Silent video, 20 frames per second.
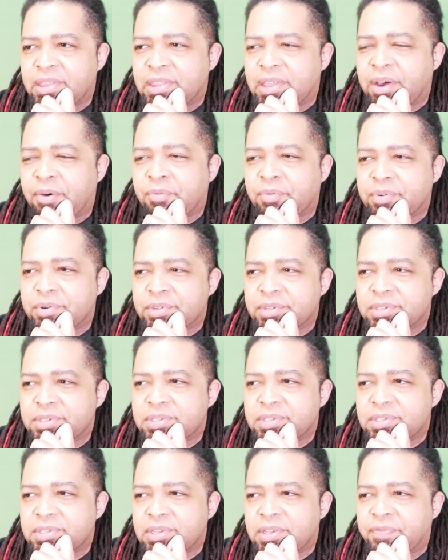that
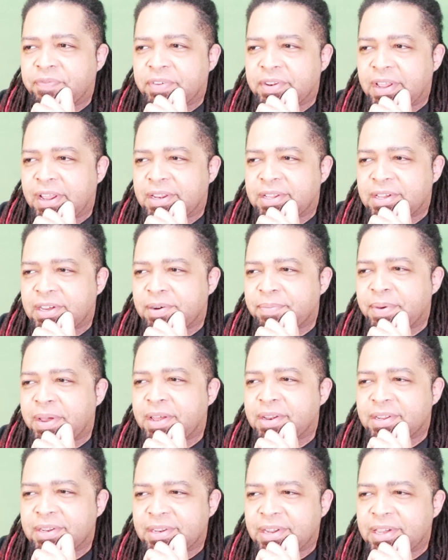was, if it had come
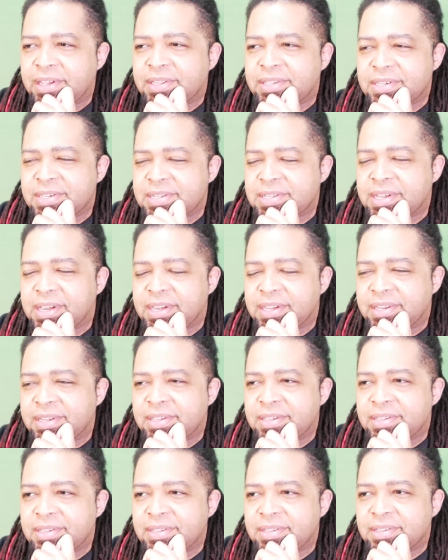out in
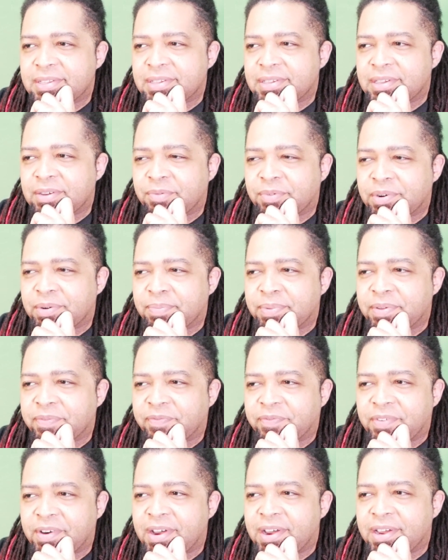1990, it would have been
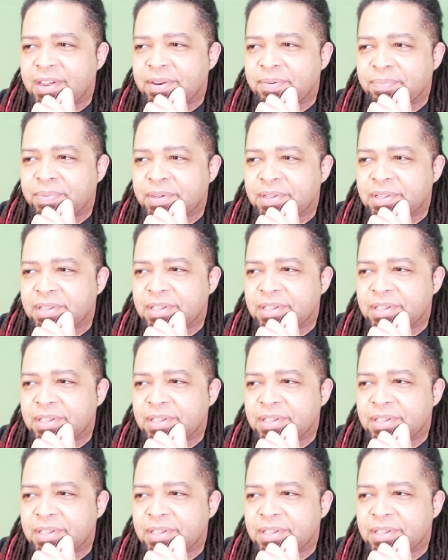fine. But